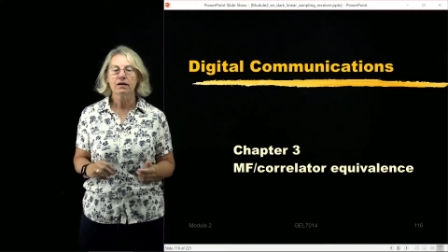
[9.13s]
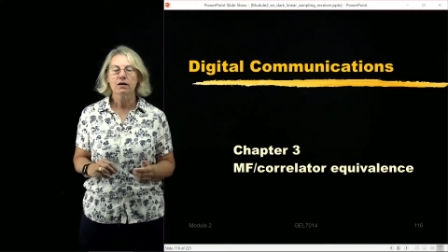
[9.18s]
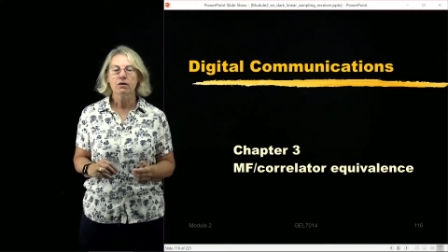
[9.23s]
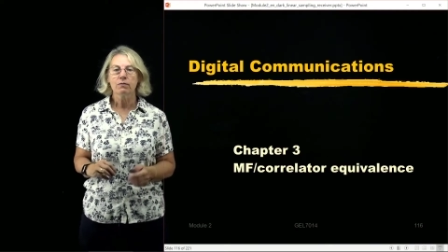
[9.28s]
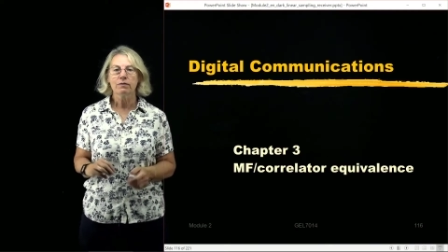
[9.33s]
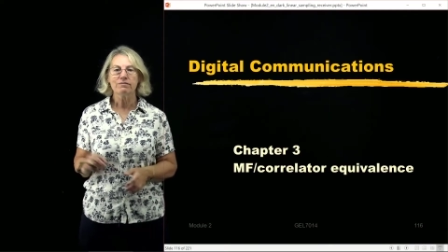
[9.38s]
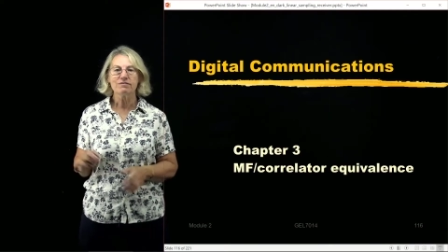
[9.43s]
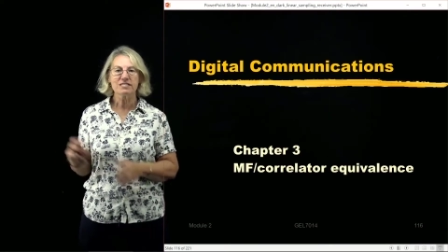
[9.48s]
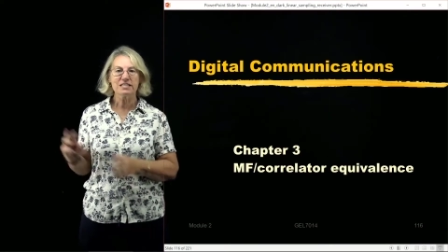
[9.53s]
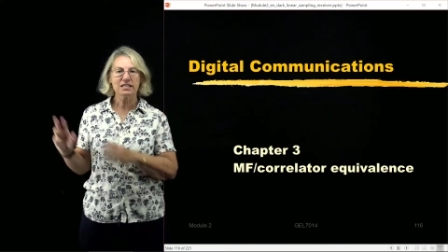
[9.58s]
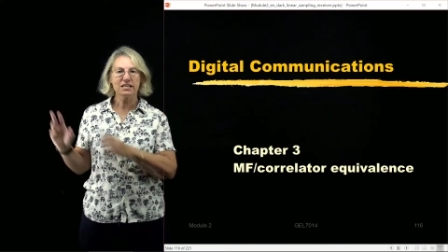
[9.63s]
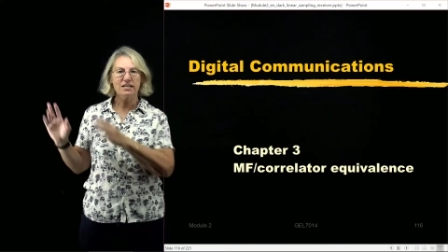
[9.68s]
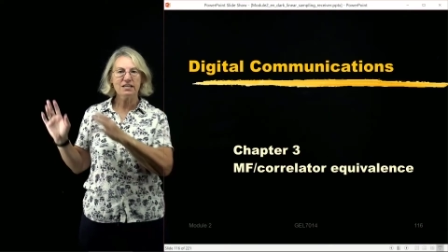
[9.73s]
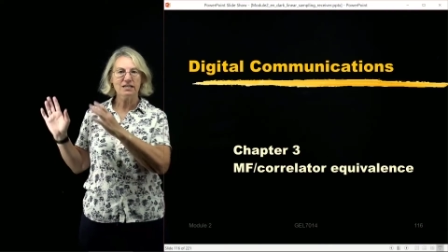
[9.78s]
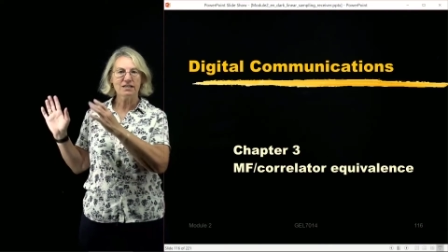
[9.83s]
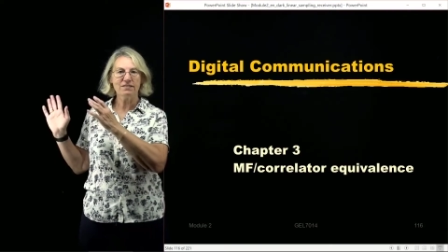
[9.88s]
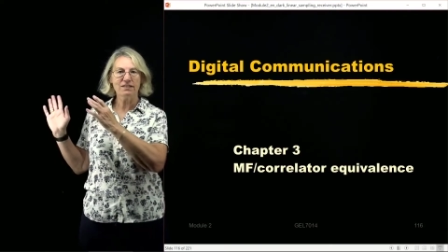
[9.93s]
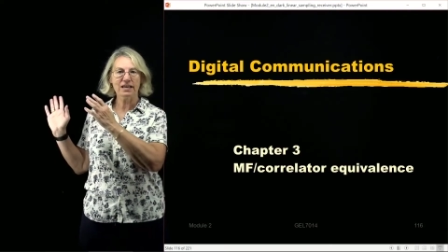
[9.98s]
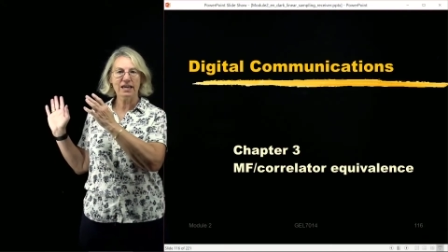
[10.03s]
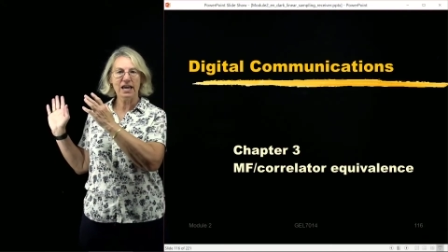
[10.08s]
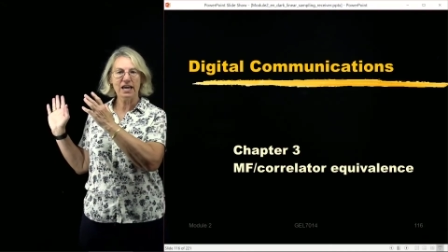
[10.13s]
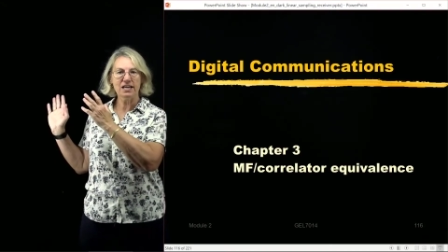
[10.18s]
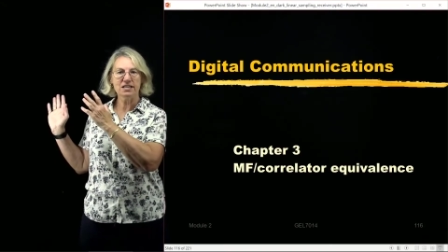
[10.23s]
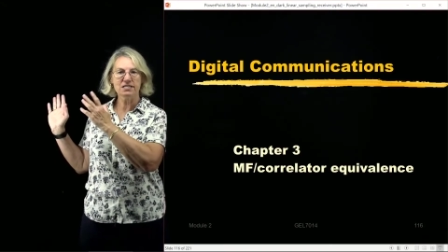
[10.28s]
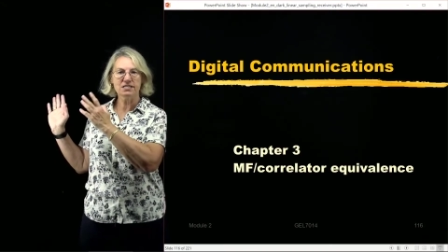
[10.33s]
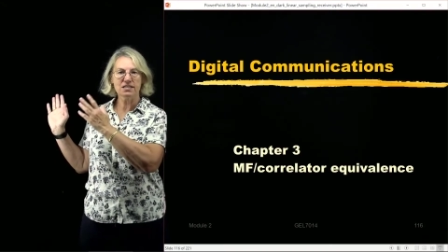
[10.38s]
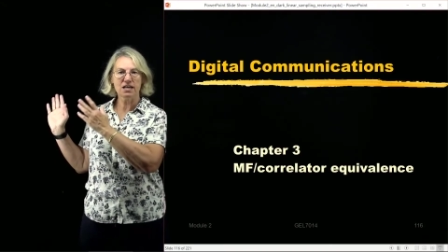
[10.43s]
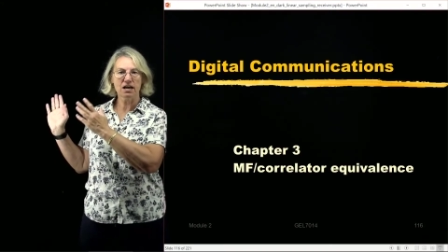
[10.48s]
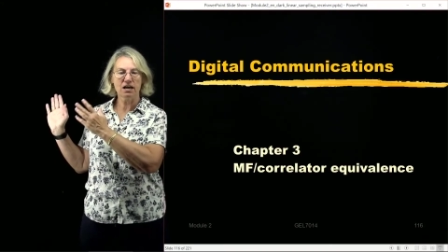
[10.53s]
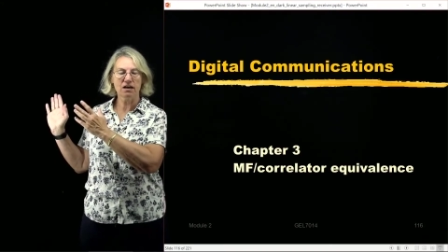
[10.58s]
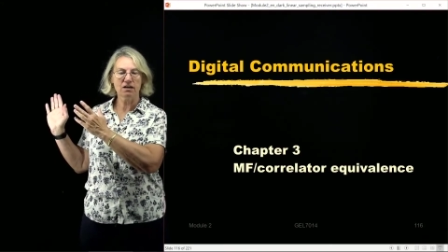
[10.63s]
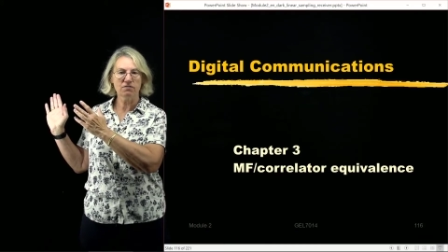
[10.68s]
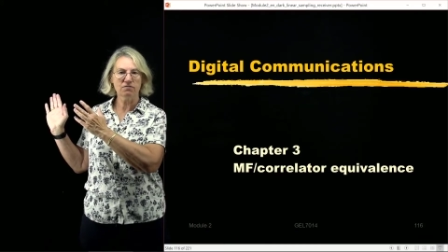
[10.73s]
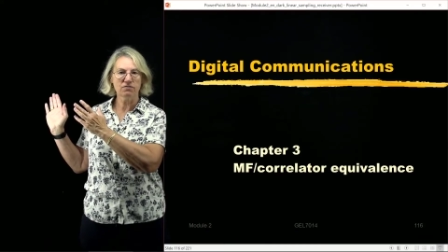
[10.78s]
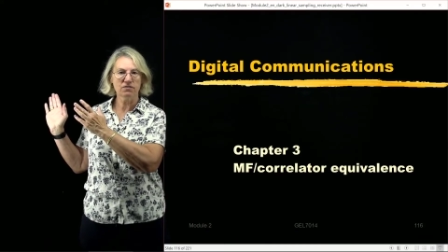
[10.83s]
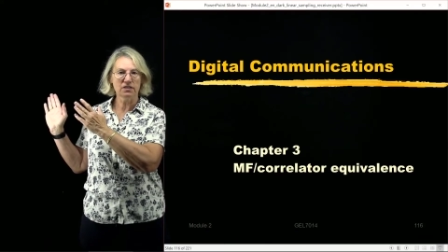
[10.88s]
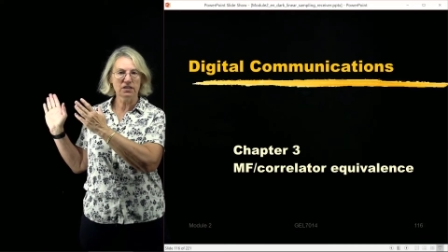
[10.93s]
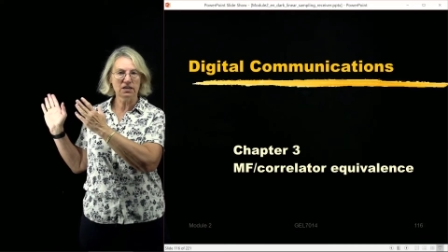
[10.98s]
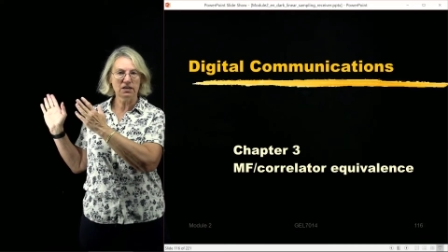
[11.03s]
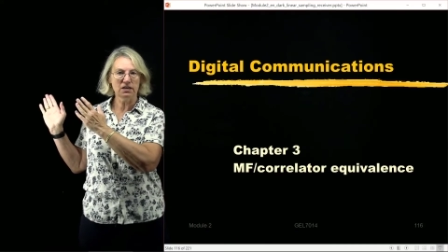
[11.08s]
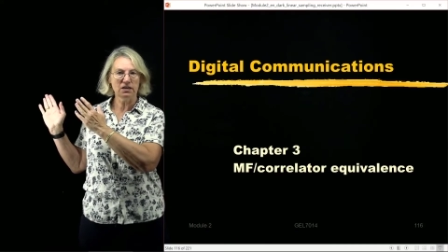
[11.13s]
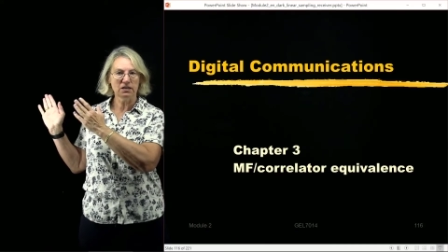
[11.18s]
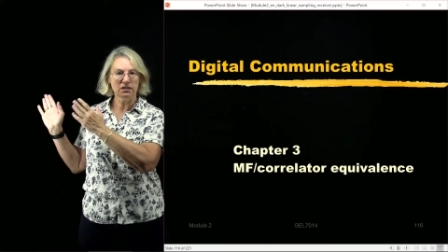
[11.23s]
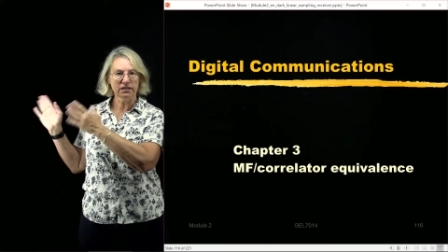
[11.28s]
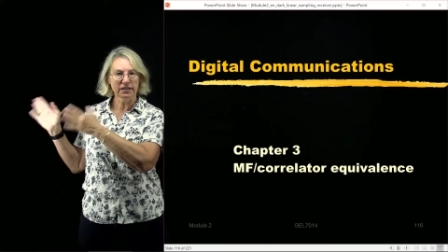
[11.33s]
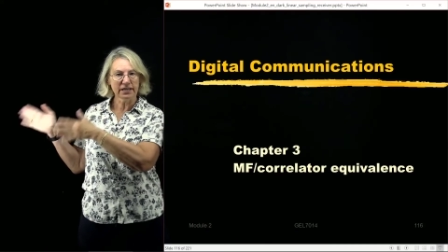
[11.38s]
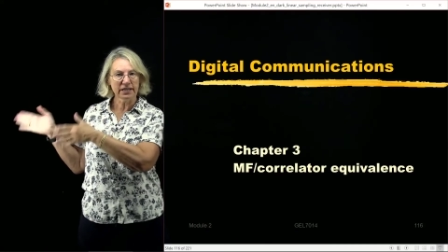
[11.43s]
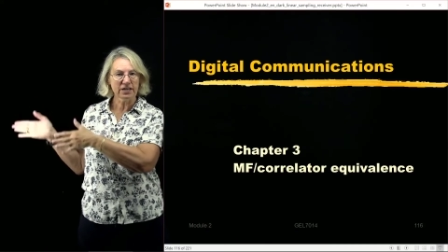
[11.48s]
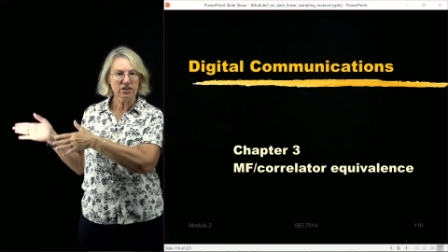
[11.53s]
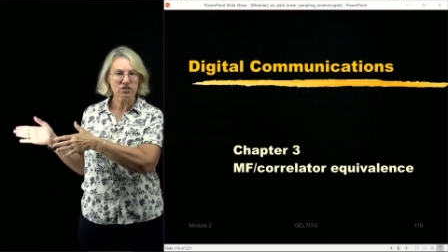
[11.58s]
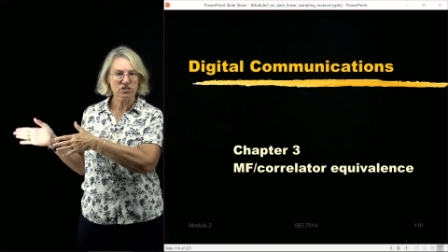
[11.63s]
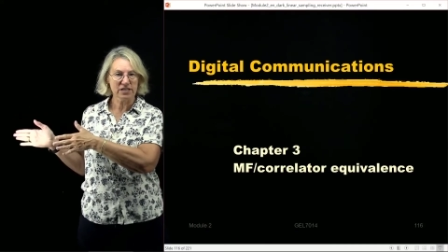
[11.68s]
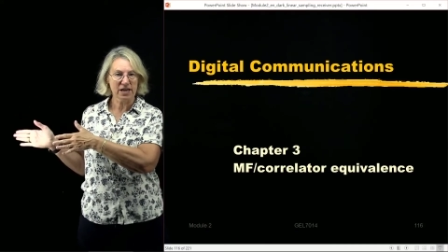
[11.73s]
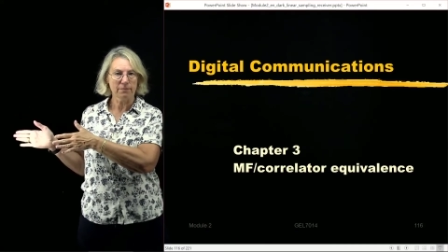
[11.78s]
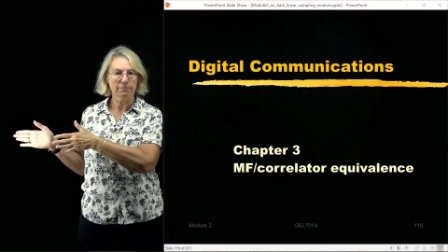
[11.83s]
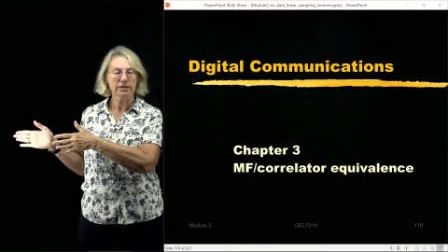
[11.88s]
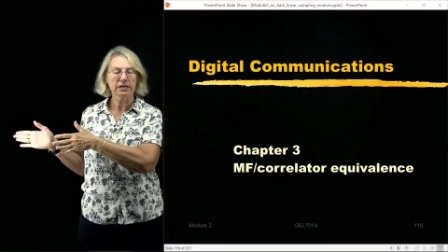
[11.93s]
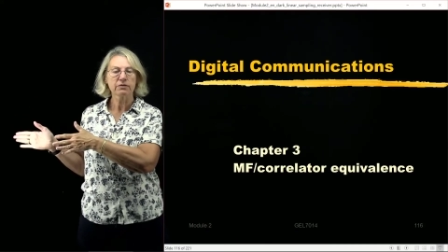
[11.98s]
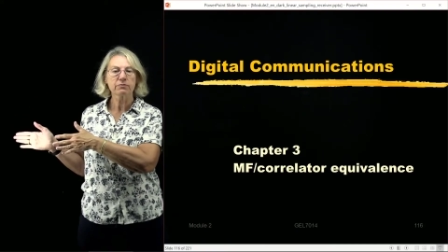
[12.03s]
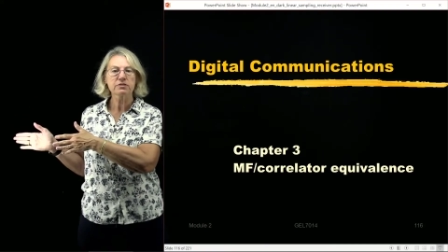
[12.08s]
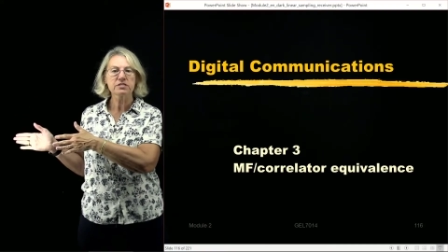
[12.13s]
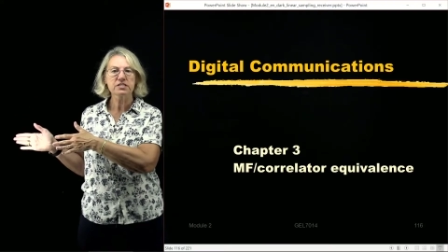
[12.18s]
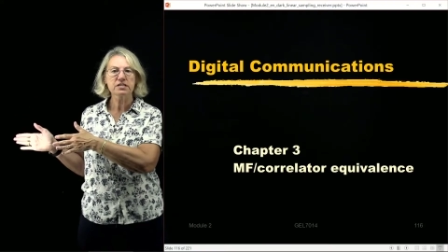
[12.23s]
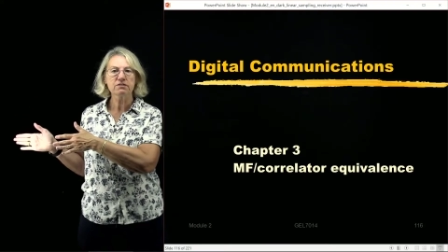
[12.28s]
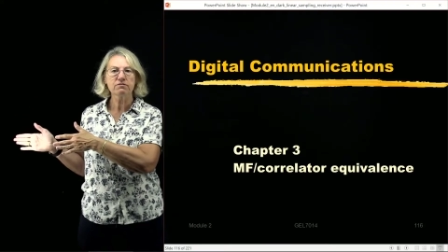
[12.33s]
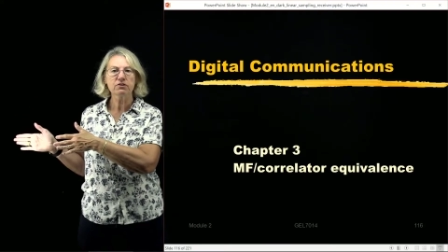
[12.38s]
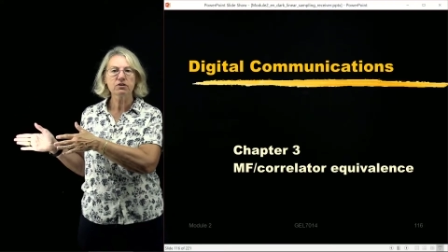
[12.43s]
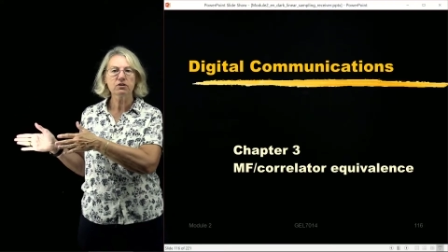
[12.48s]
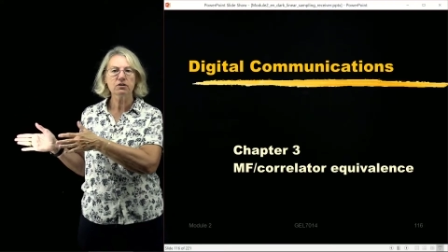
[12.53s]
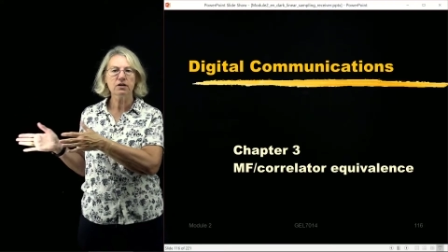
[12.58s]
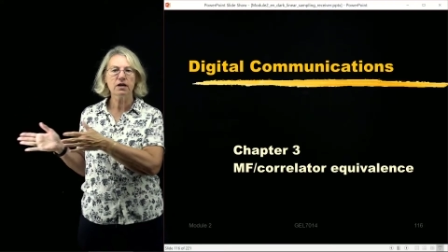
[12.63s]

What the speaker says: We've seen it in the case of the linear sampling receiver,